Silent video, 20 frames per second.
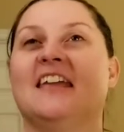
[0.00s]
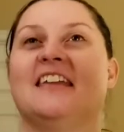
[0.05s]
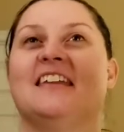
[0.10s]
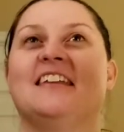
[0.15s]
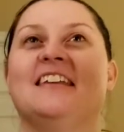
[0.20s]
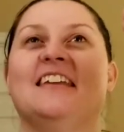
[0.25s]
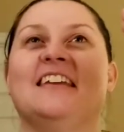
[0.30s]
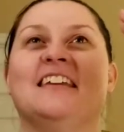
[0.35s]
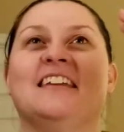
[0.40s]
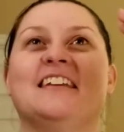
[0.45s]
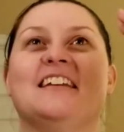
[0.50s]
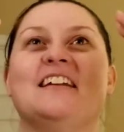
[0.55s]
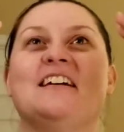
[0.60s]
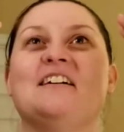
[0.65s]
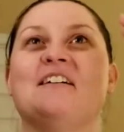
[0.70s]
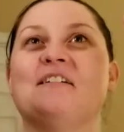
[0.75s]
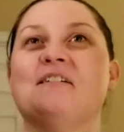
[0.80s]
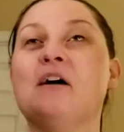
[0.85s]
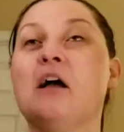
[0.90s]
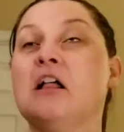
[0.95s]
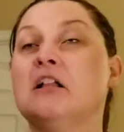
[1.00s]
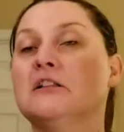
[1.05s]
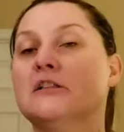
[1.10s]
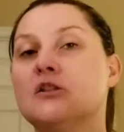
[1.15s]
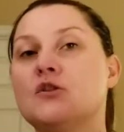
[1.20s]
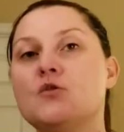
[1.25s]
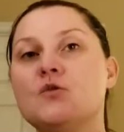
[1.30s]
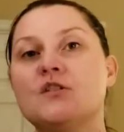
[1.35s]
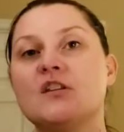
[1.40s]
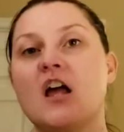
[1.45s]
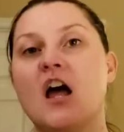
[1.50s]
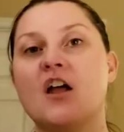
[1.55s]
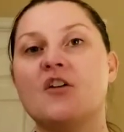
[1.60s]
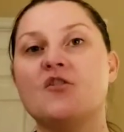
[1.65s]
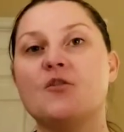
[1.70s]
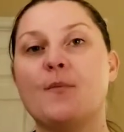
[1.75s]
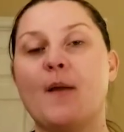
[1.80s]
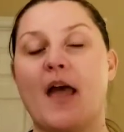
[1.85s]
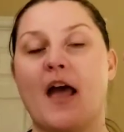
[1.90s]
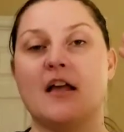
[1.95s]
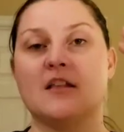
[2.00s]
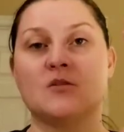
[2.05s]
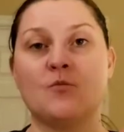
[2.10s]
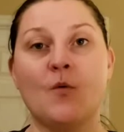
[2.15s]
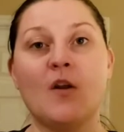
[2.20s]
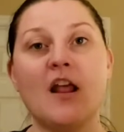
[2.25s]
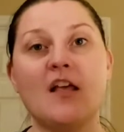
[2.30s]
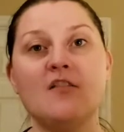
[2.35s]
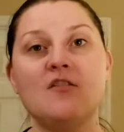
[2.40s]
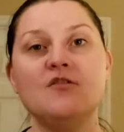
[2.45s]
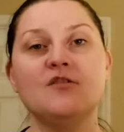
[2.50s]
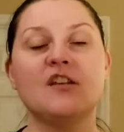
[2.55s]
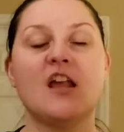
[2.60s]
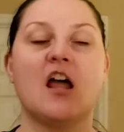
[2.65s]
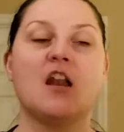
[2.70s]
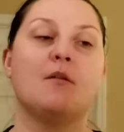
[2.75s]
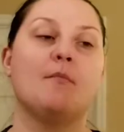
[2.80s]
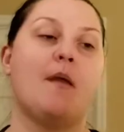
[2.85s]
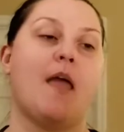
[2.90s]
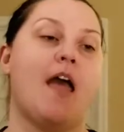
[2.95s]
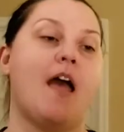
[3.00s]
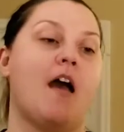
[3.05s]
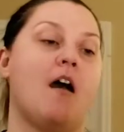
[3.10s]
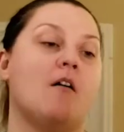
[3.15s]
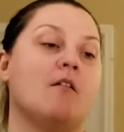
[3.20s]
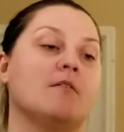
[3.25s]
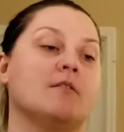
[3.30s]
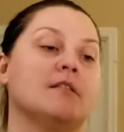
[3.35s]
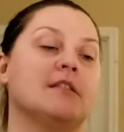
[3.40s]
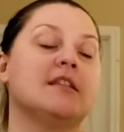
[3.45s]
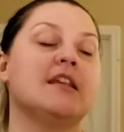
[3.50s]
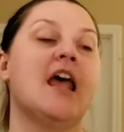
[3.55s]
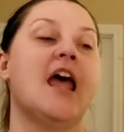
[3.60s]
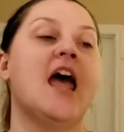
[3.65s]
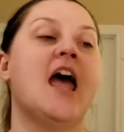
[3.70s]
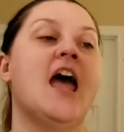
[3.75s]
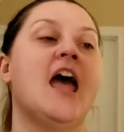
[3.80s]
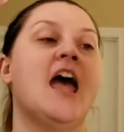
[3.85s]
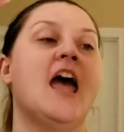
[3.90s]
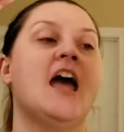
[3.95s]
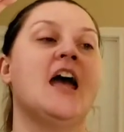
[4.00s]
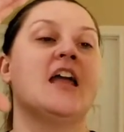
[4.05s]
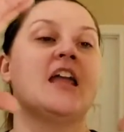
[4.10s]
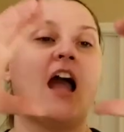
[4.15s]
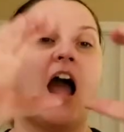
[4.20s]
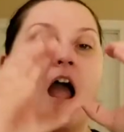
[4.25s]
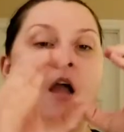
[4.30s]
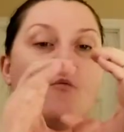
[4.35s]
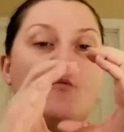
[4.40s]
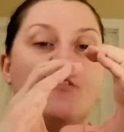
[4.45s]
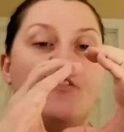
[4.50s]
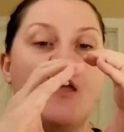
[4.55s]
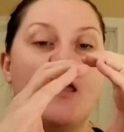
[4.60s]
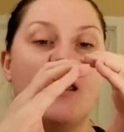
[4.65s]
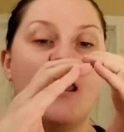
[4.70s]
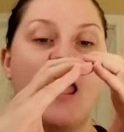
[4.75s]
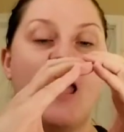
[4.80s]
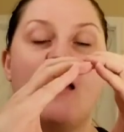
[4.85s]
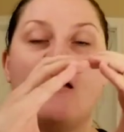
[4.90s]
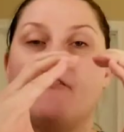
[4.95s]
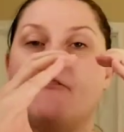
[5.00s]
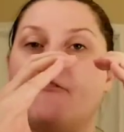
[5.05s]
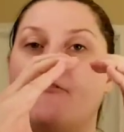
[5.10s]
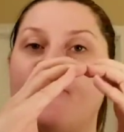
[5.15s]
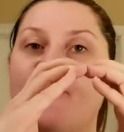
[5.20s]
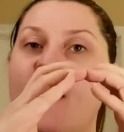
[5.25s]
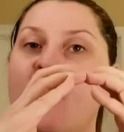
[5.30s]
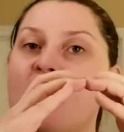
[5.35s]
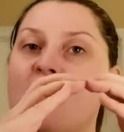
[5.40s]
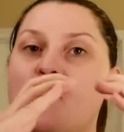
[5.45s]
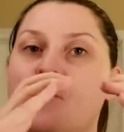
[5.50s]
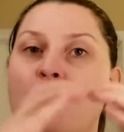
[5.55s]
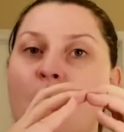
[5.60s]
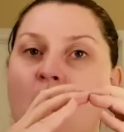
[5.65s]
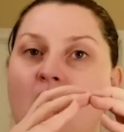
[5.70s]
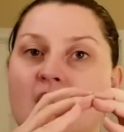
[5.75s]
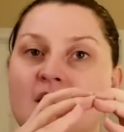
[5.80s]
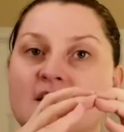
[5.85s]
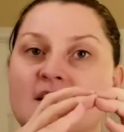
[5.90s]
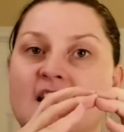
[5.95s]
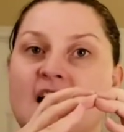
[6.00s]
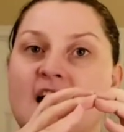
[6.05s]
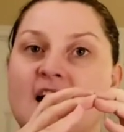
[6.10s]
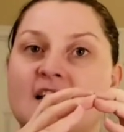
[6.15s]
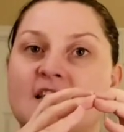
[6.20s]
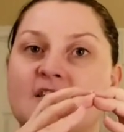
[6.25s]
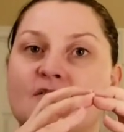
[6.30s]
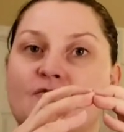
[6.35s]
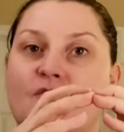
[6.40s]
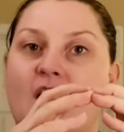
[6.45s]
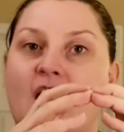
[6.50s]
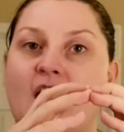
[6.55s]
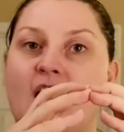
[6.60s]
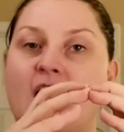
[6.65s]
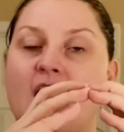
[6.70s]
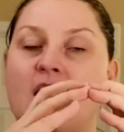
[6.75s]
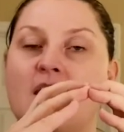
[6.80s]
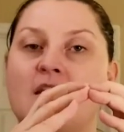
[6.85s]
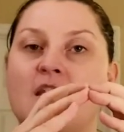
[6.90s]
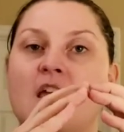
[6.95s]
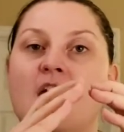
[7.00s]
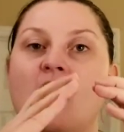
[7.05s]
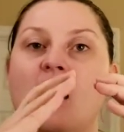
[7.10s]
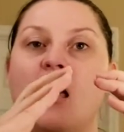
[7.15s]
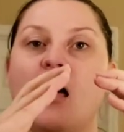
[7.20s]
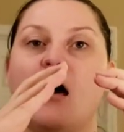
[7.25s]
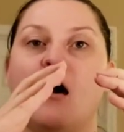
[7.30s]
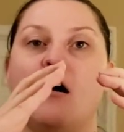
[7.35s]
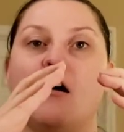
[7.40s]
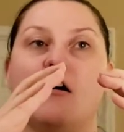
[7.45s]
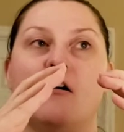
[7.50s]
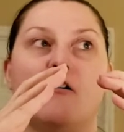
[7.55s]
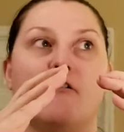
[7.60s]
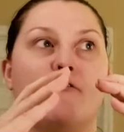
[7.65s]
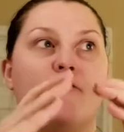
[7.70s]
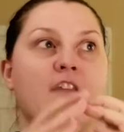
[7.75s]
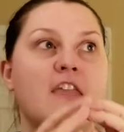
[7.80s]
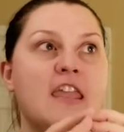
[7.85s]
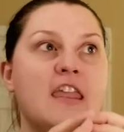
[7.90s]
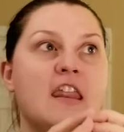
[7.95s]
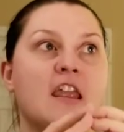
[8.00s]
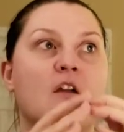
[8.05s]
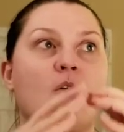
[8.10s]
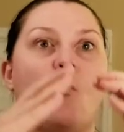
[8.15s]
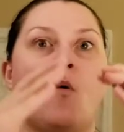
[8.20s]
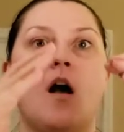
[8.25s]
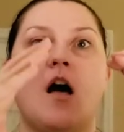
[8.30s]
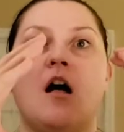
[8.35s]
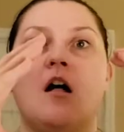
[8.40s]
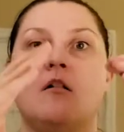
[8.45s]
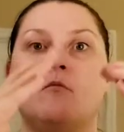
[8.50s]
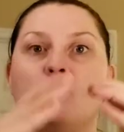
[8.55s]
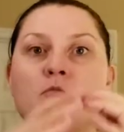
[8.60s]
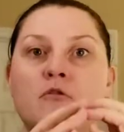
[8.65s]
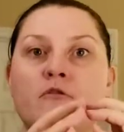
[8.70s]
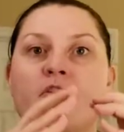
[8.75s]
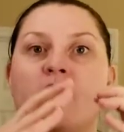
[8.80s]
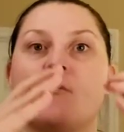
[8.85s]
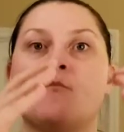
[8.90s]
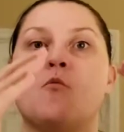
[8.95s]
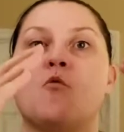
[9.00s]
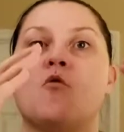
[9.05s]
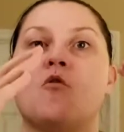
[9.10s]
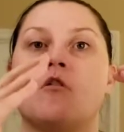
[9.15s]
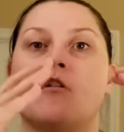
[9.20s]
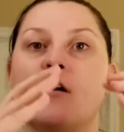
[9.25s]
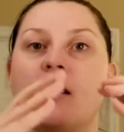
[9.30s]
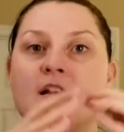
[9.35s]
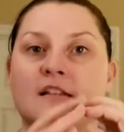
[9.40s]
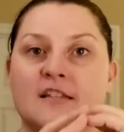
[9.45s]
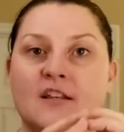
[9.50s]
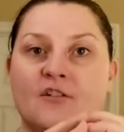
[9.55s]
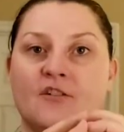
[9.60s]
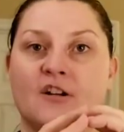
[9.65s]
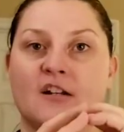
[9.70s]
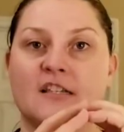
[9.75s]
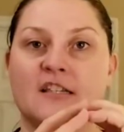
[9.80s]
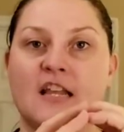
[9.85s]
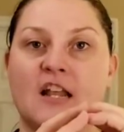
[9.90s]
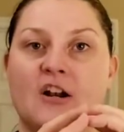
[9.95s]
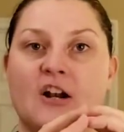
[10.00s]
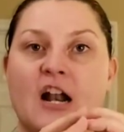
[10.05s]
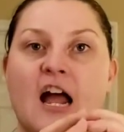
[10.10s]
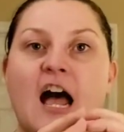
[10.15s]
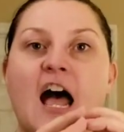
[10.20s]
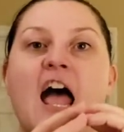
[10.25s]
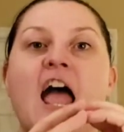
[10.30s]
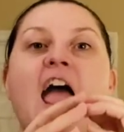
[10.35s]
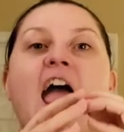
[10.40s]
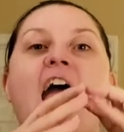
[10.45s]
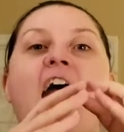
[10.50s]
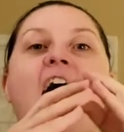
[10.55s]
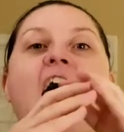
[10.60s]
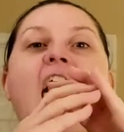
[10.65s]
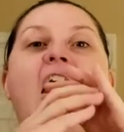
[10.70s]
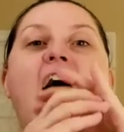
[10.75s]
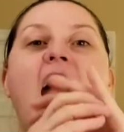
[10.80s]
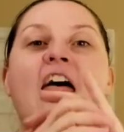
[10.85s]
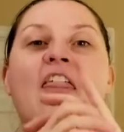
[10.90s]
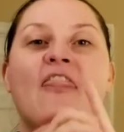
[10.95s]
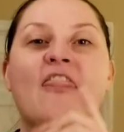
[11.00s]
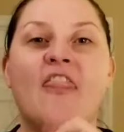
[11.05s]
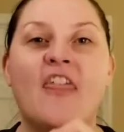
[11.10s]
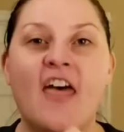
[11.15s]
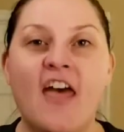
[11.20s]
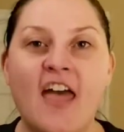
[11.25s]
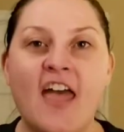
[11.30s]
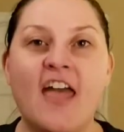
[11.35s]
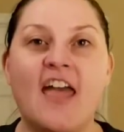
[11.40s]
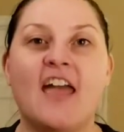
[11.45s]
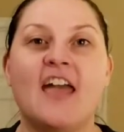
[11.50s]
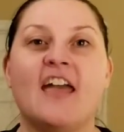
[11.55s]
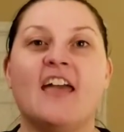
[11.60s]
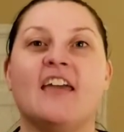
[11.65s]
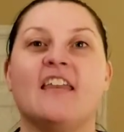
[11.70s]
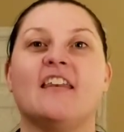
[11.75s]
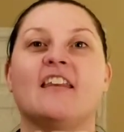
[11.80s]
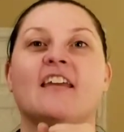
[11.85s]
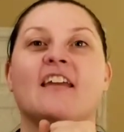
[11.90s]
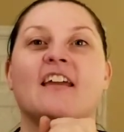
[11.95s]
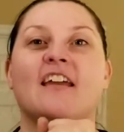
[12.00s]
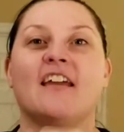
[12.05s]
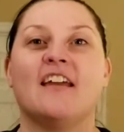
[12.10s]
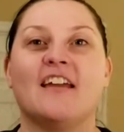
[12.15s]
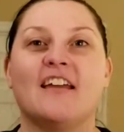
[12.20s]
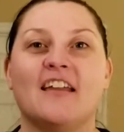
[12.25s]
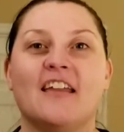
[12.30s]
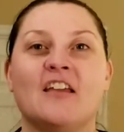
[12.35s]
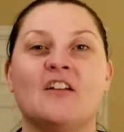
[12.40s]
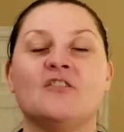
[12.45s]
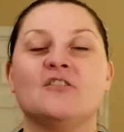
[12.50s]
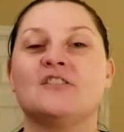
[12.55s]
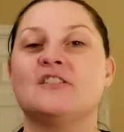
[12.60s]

lose 100 pounds, when I lose 100 pounds, I will then have found the process, right? Of eating well, moving more, etc., etc. And then it'll